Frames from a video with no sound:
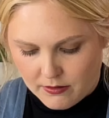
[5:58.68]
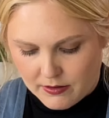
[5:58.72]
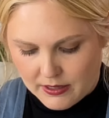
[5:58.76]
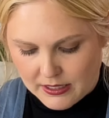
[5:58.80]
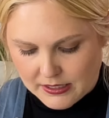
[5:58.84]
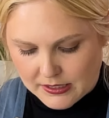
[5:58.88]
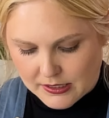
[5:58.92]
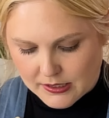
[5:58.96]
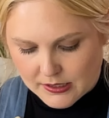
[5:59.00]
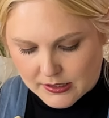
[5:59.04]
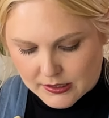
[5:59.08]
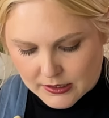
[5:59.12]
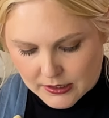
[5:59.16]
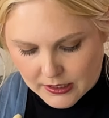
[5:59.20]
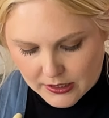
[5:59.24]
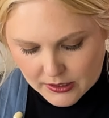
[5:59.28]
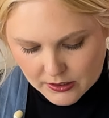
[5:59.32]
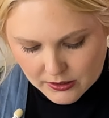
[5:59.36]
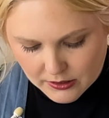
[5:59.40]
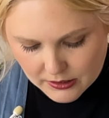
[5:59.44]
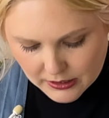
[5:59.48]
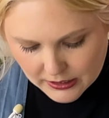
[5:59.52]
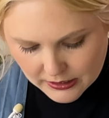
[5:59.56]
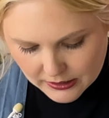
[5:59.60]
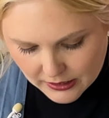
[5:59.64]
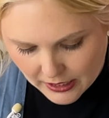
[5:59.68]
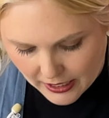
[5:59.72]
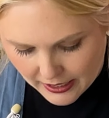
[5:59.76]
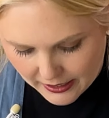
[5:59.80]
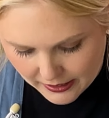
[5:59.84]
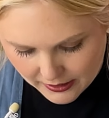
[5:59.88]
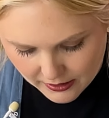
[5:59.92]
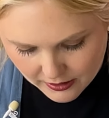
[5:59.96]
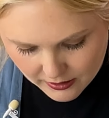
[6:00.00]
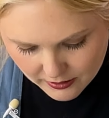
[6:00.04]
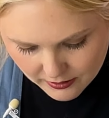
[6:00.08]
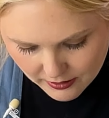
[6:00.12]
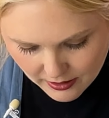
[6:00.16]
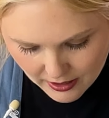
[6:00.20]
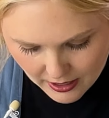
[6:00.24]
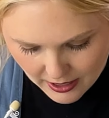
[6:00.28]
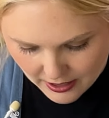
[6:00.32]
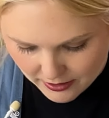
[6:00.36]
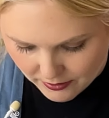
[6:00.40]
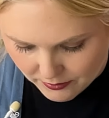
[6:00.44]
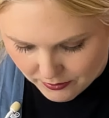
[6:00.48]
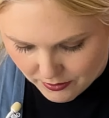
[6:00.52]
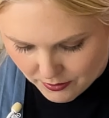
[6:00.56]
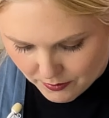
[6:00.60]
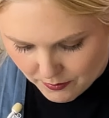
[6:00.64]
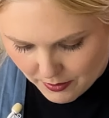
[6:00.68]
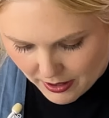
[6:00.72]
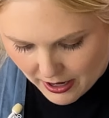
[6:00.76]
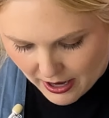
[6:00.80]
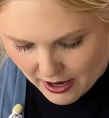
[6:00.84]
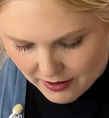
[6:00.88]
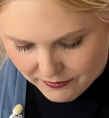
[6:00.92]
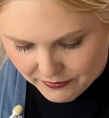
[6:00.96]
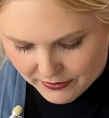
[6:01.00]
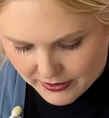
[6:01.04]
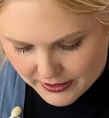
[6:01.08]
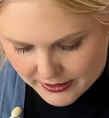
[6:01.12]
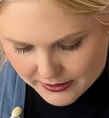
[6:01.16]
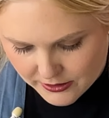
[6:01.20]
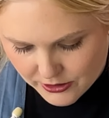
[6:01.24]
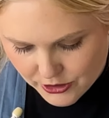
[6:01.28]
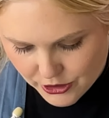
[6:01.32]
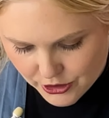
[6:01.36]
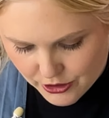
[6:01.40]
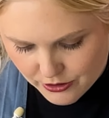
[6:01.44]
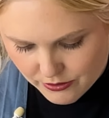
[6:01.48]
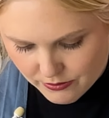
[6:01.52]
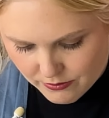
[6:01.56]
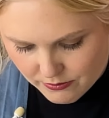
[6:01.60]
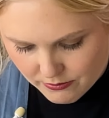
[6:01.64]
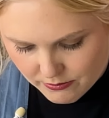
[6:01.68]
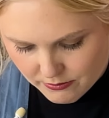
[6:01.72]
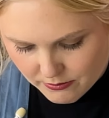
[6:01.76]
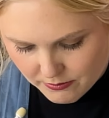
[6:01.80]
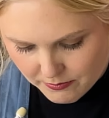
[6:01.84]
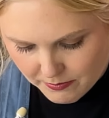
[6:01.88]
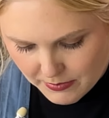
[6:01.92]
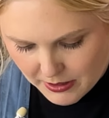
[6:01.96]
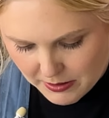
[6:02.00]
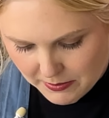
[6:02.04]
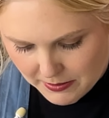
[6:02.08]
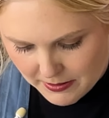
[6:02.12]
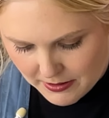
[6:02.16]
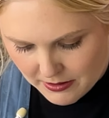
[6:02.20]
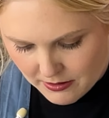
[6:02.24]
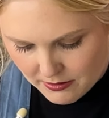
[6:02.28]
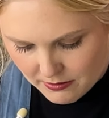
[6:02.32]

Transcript: This is literally like, I don't know, half an inch, maybe?